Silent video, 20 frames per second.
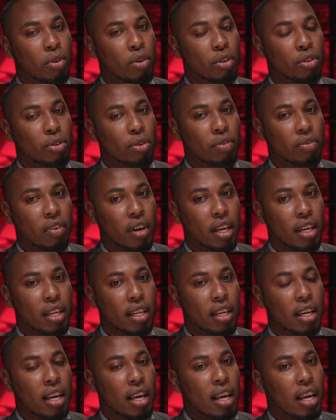because you
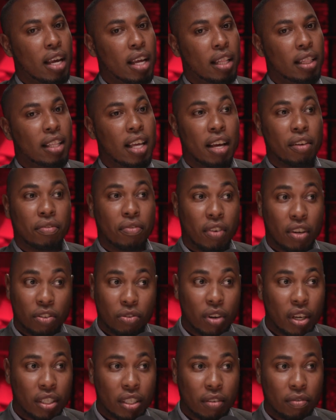find their
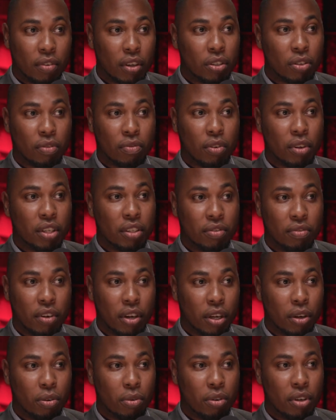infrastructure, first of all, is
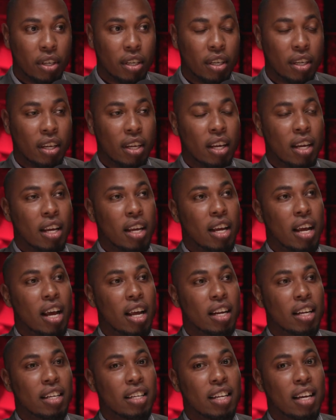very good.
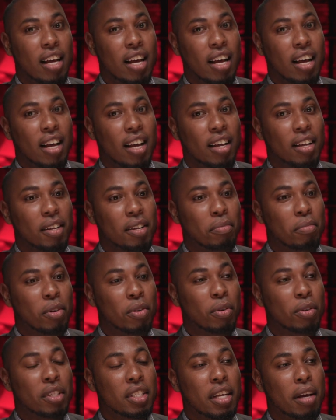And uh,
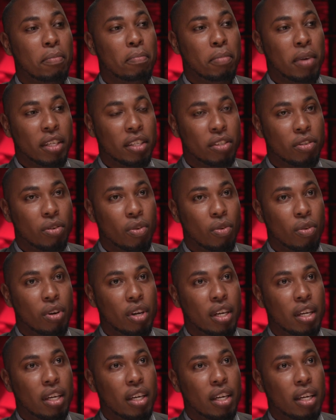because they are based
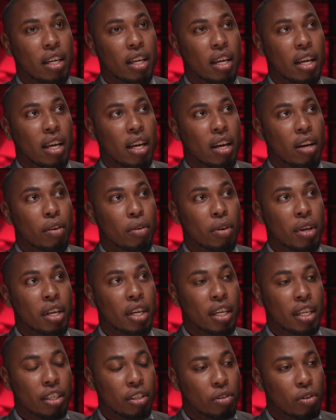on
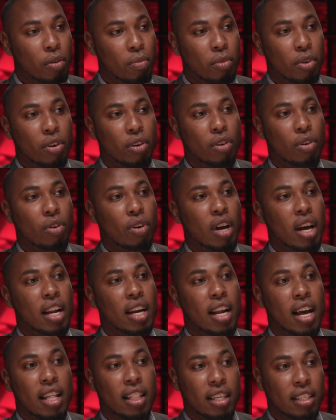English common law
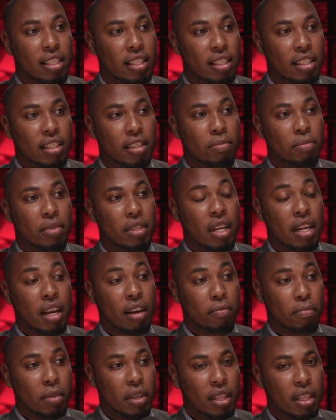and other systems that
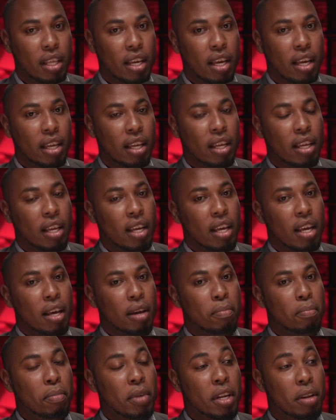have been there,
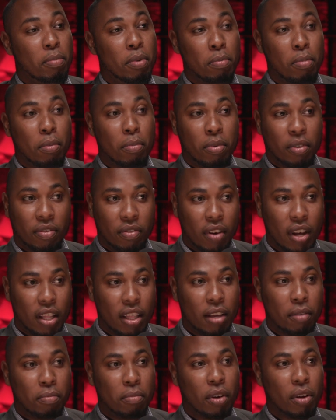many people prefer
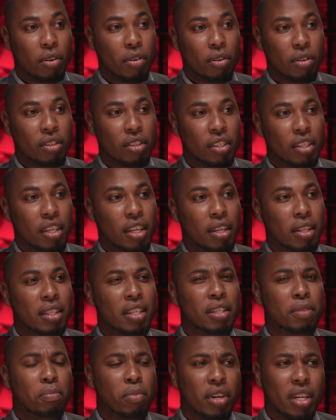them because
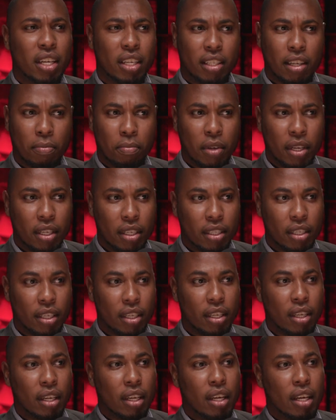there's
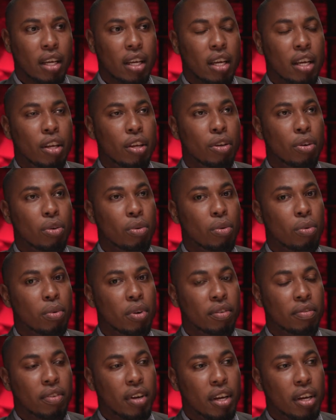predictability. You will